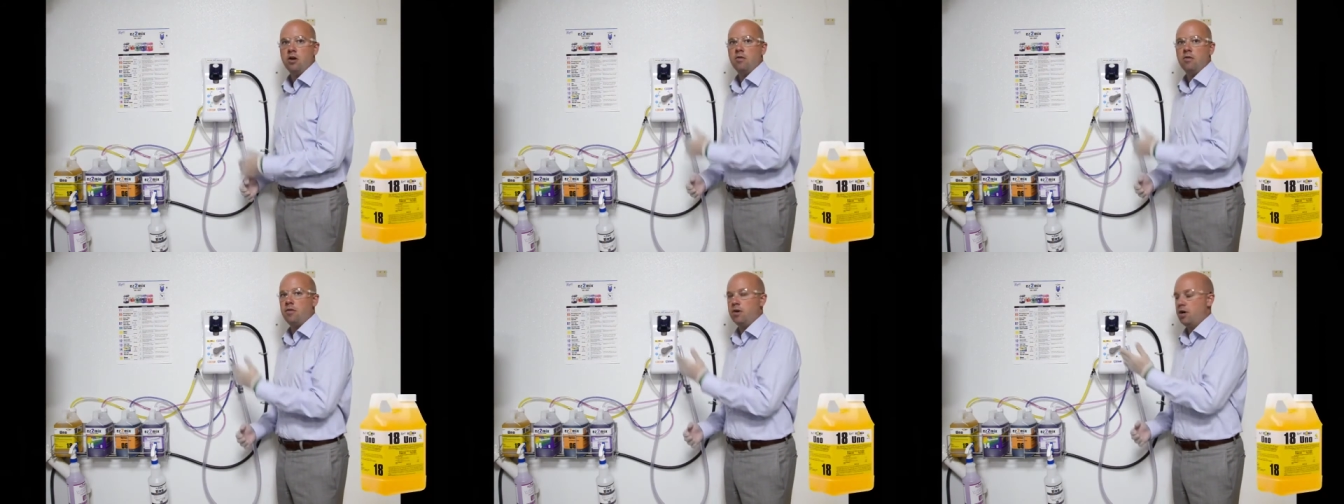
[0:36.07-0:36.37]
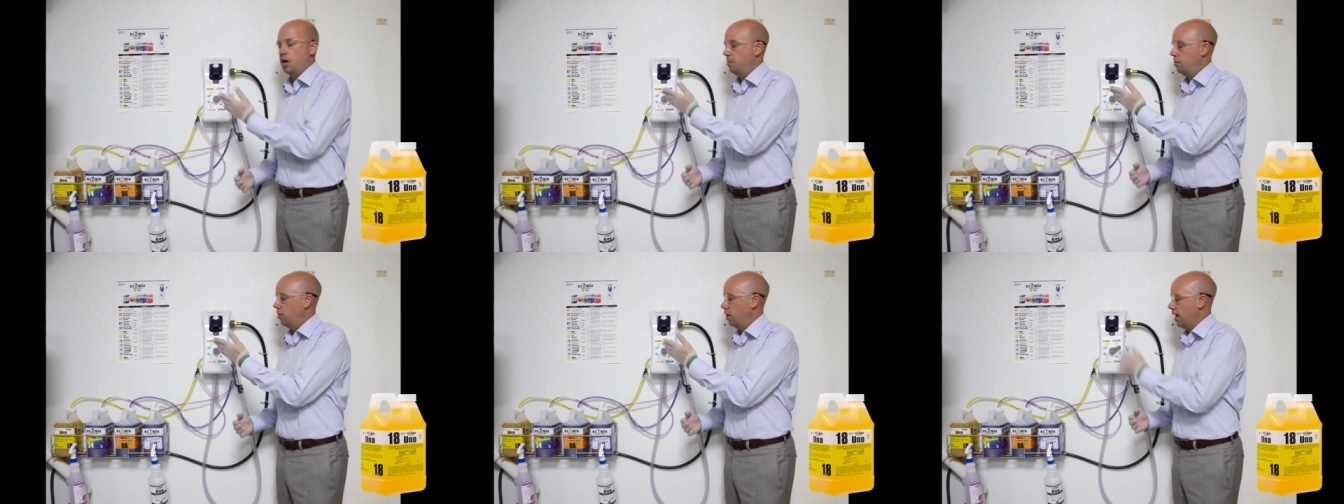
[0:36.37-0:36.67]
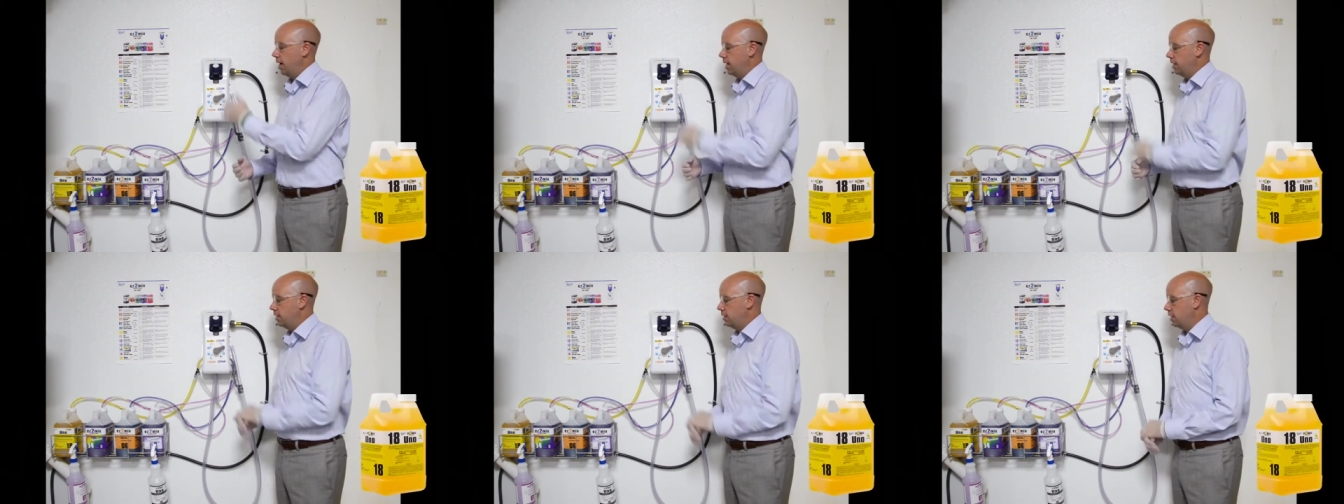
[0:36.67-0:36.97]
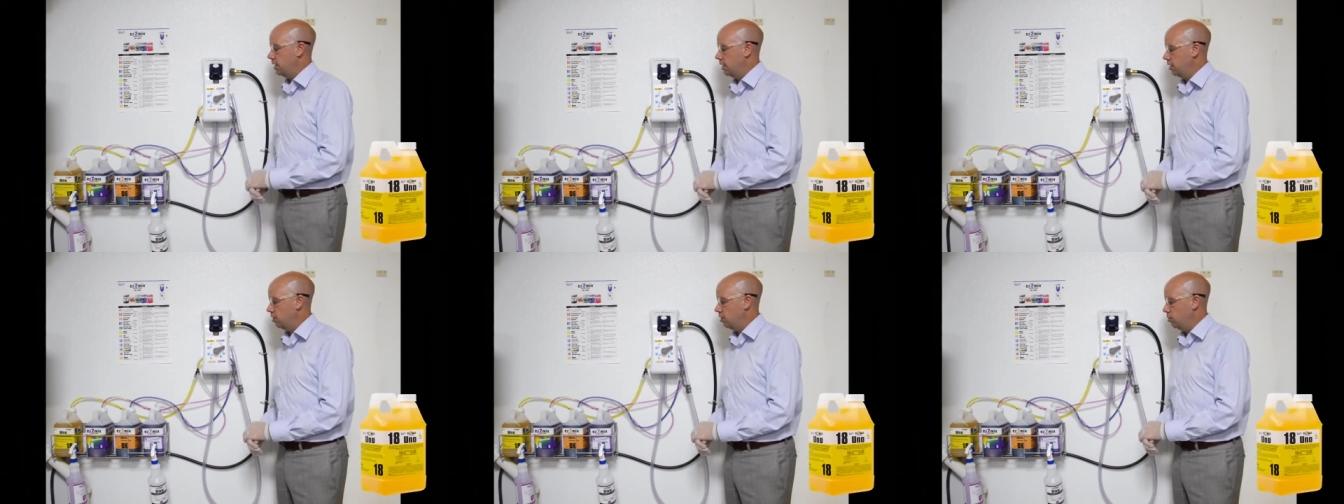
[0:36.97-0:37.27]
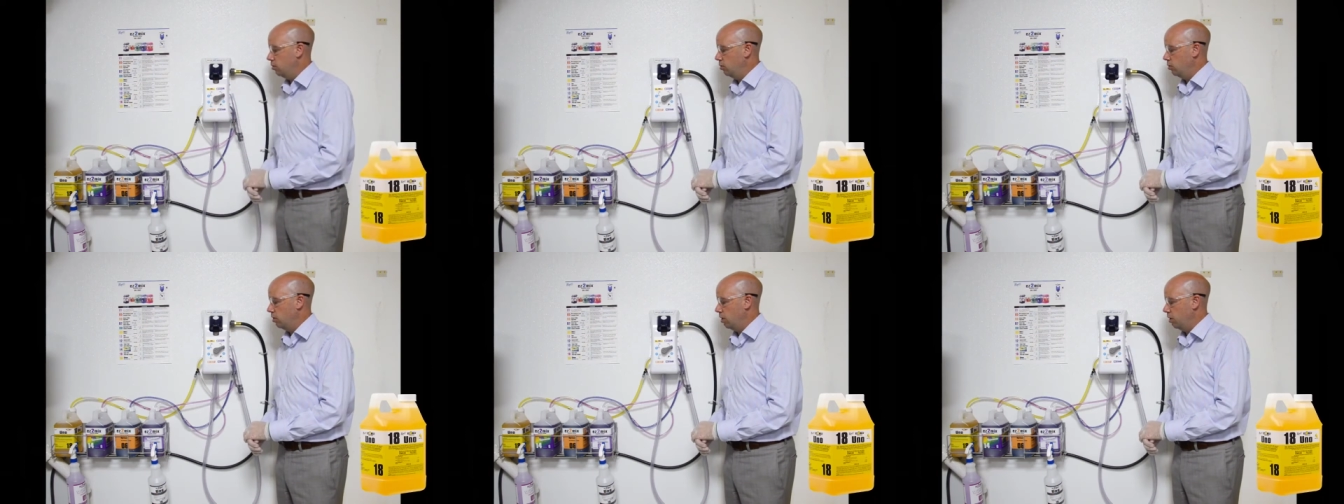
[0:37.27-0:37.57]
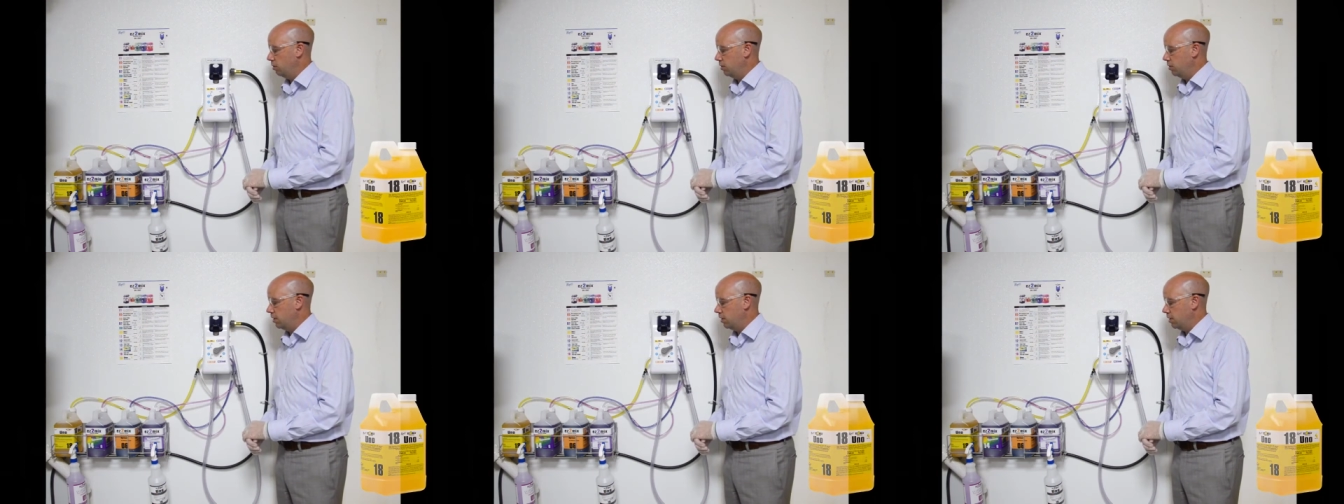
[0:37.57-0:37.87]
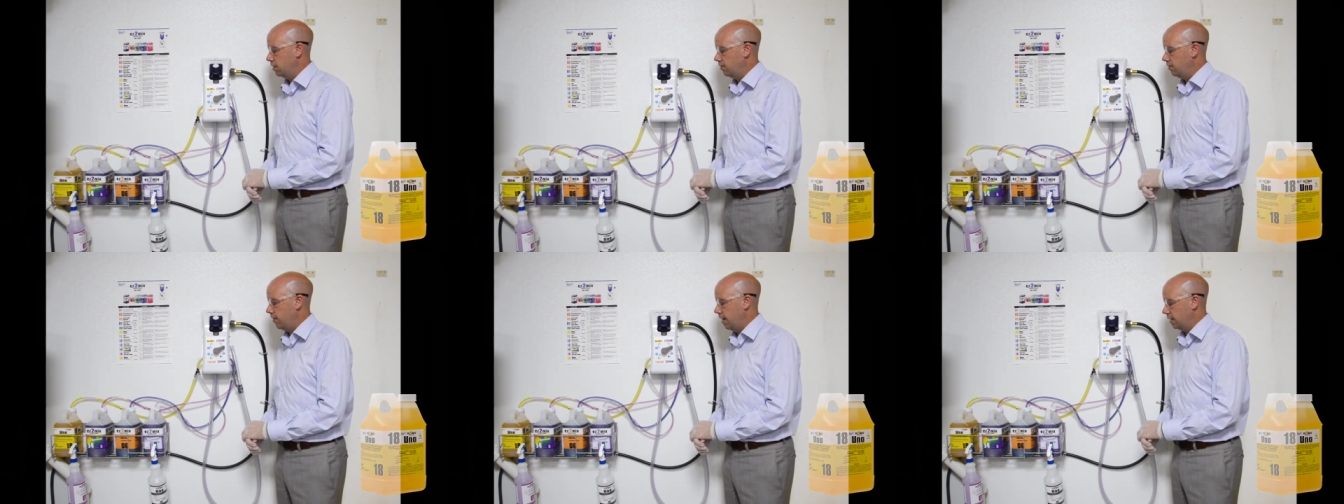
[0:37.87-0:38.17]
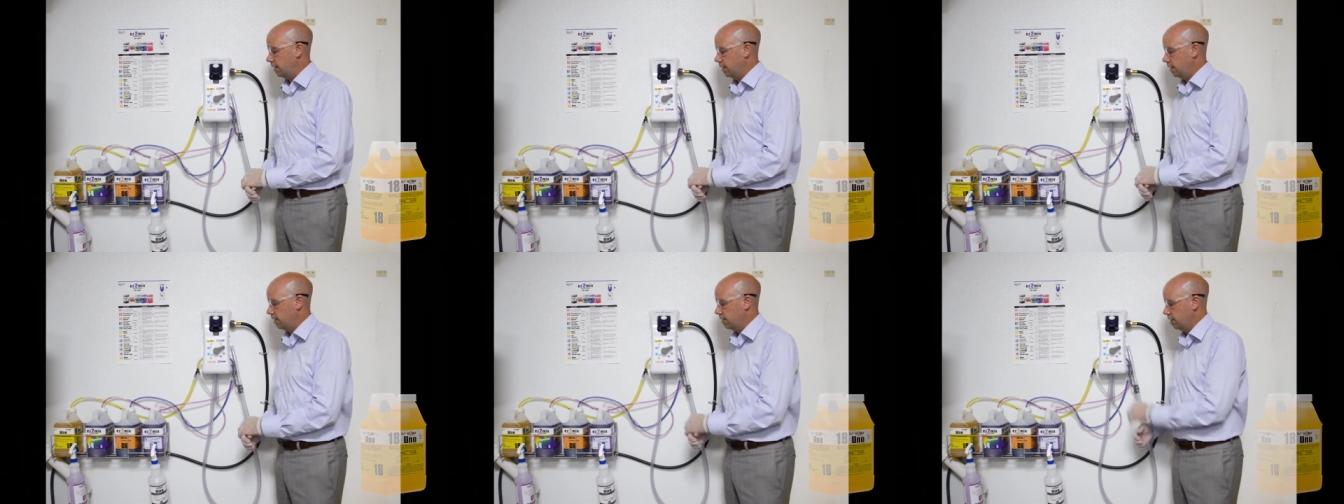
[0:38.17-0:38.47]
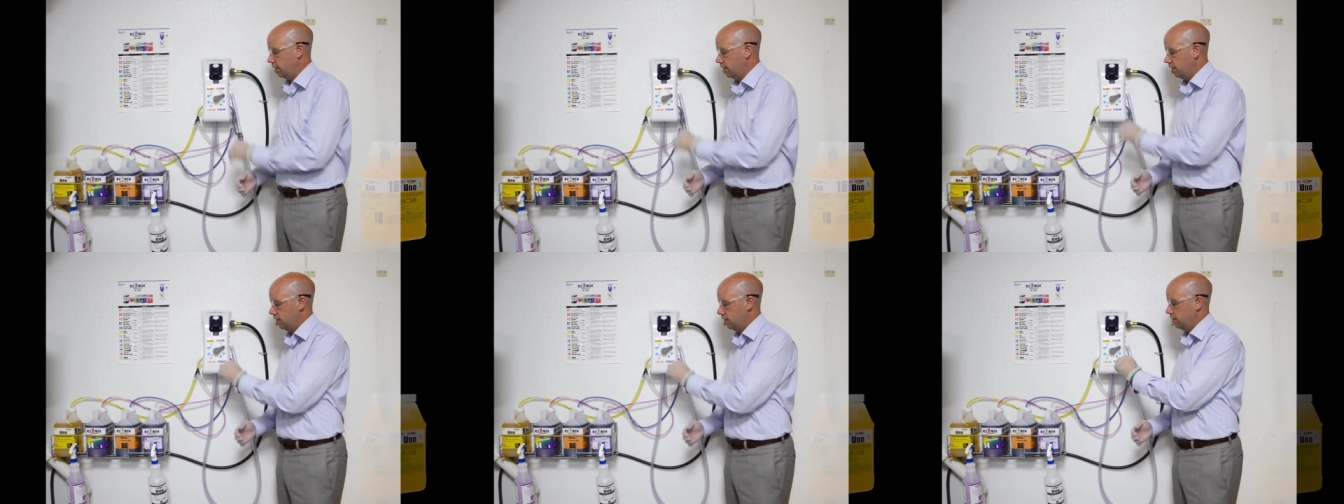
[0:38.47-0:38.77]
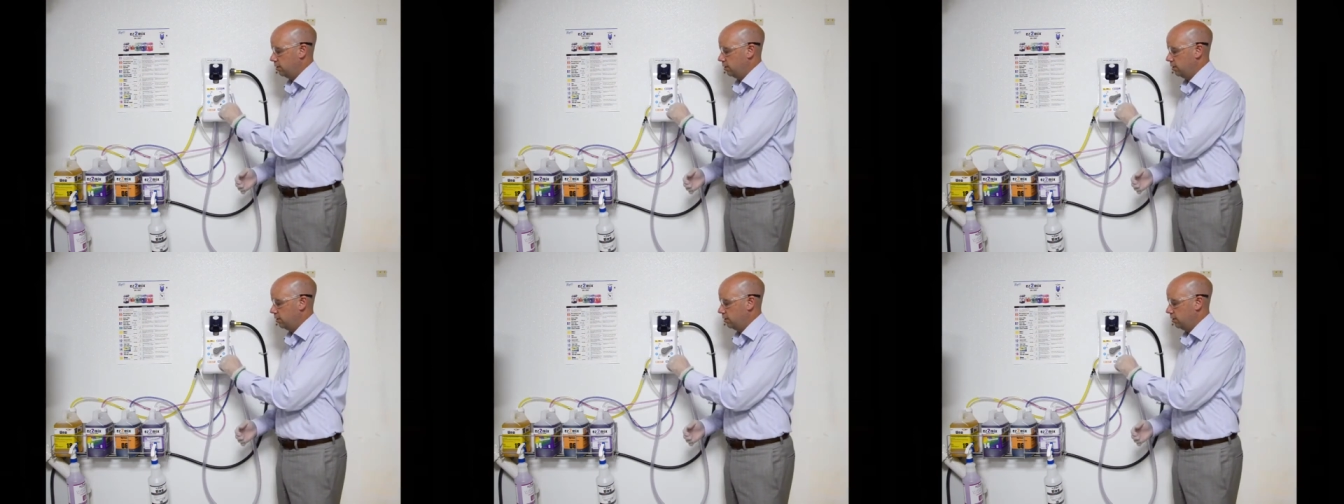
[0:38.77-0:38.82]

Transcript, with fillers: for number eighteen Uno disinfectant cleaner.